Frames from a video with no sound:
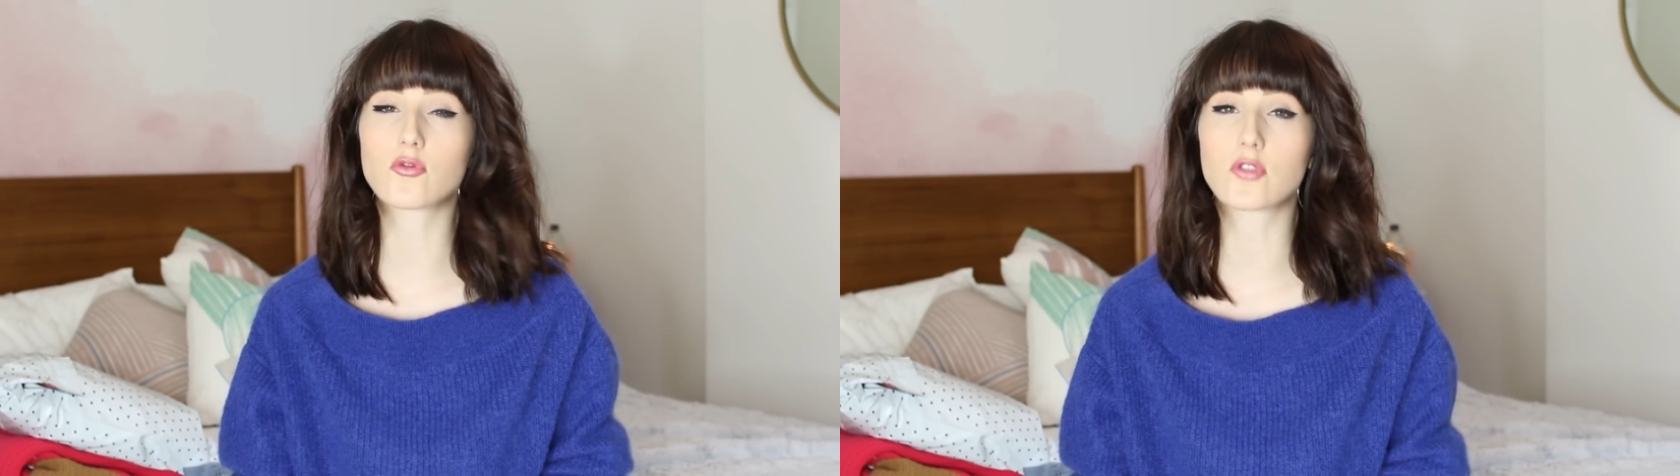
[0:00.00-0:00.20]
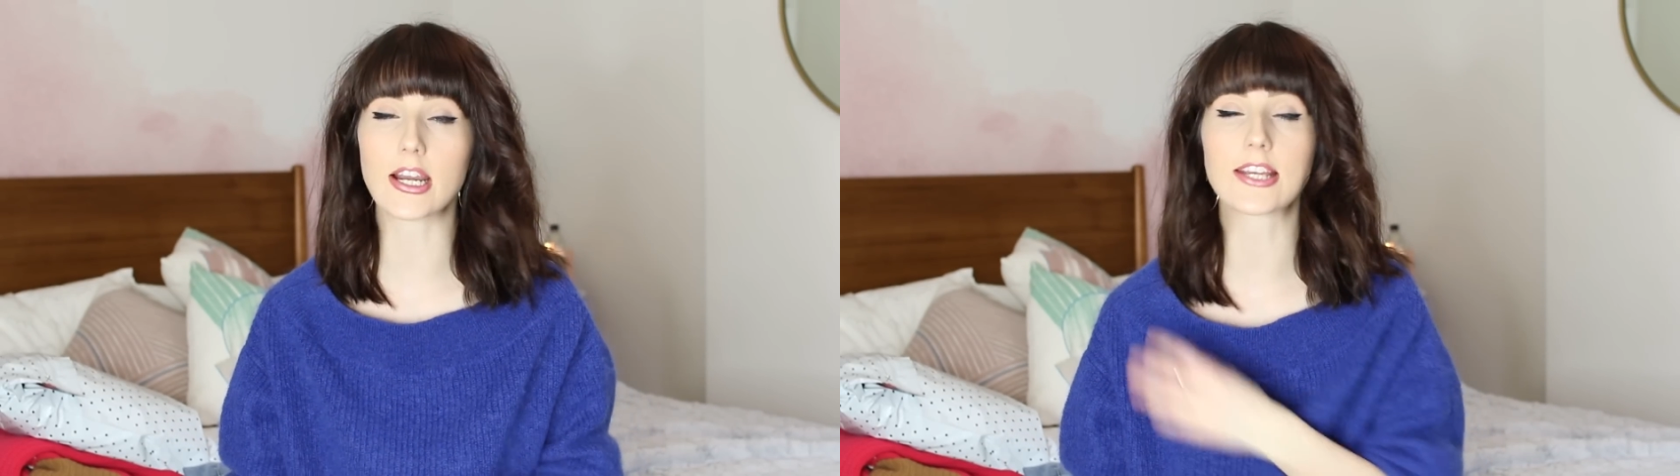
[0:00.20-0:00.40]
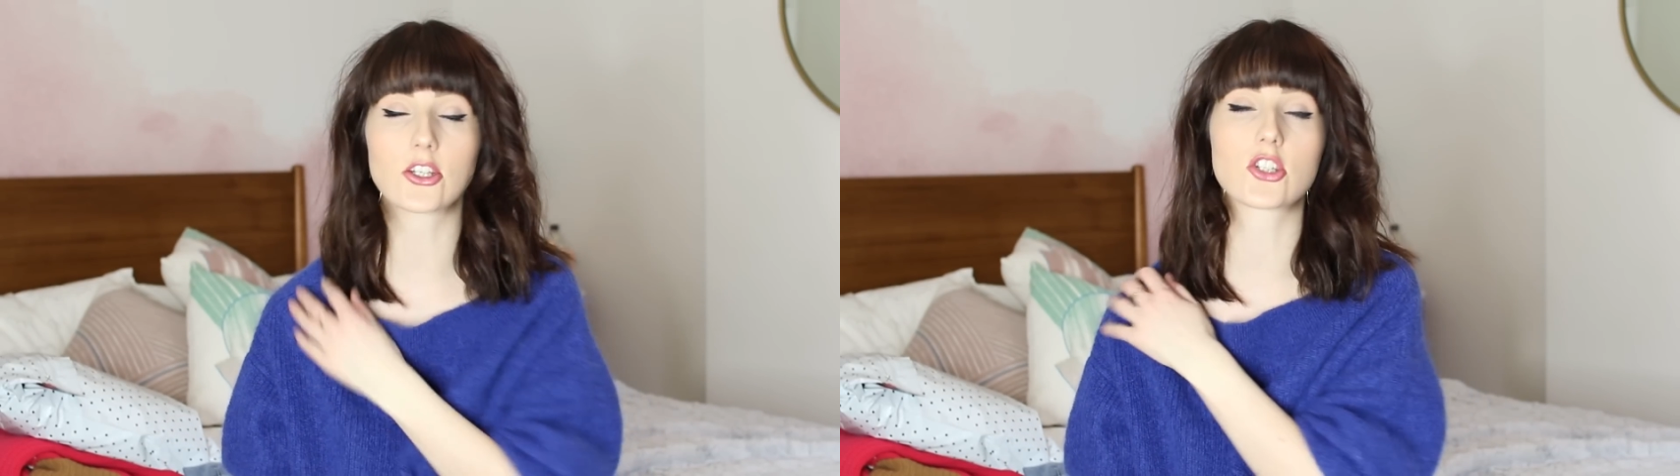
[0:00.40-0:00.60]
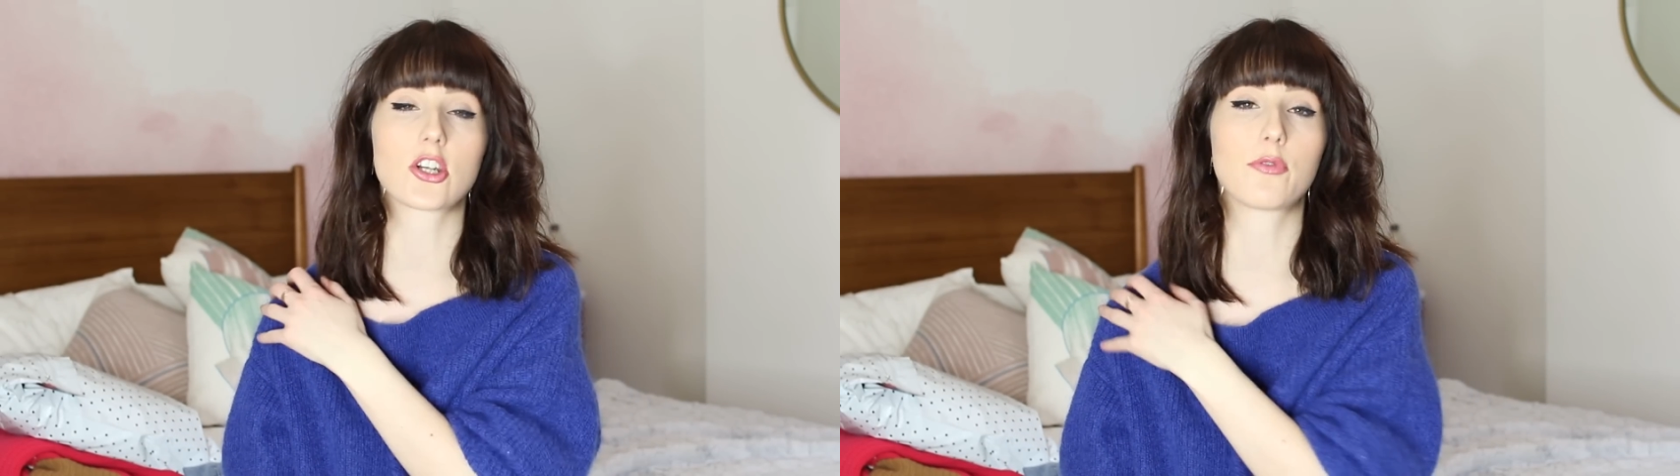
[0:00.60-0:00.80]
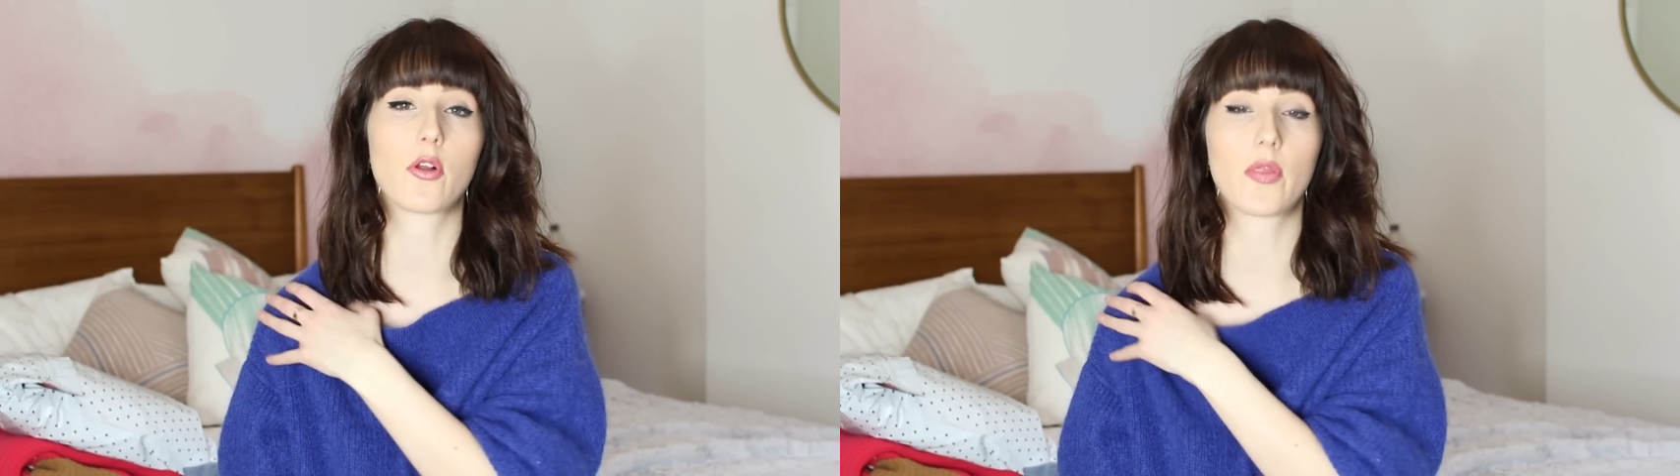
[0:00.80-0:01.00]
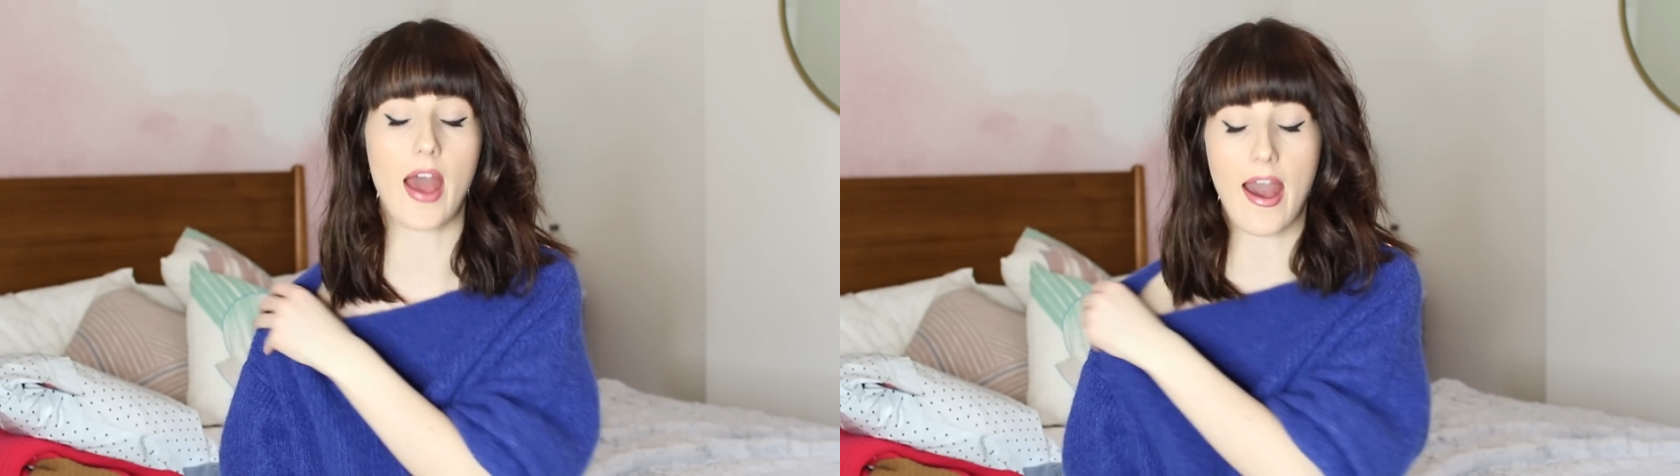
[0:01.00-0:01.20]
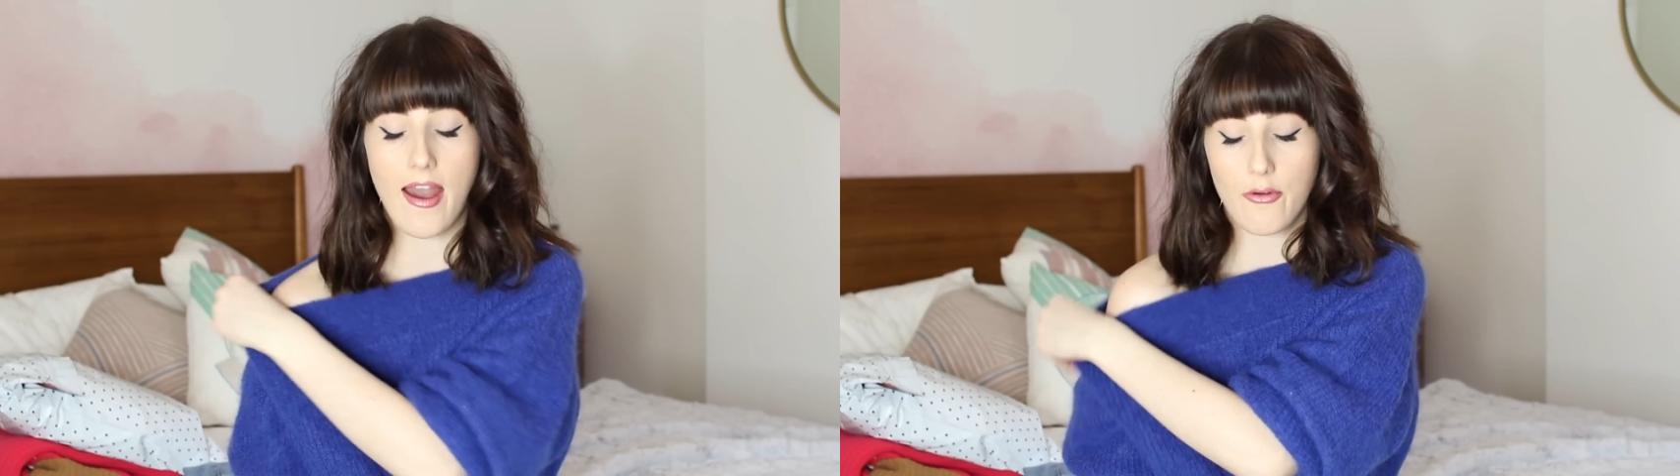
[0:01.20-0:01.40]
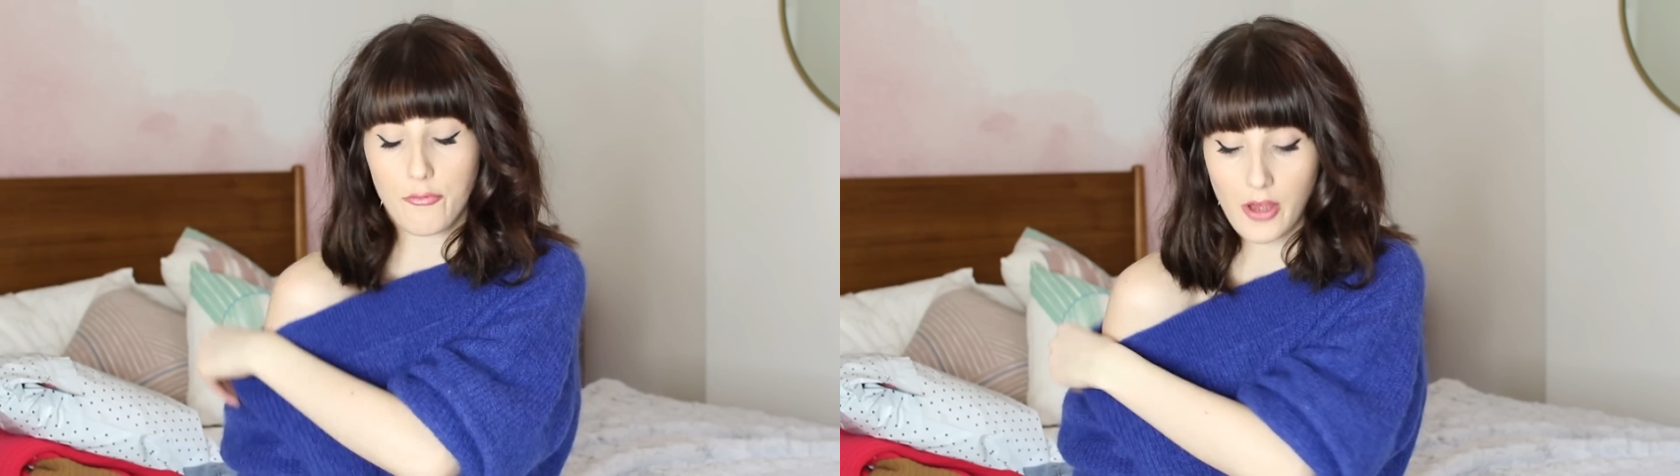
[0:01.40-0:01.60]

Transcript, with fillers: really good stuff on there